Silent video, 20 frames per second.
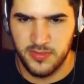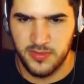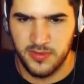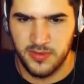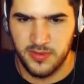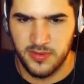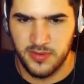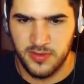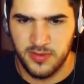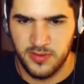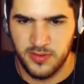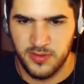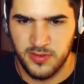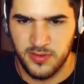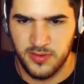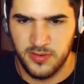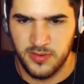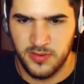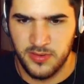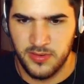
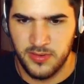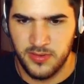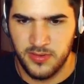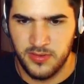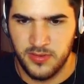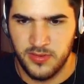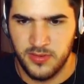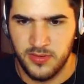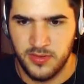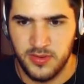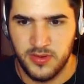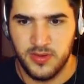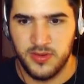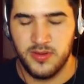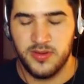No one is speaking in this clip.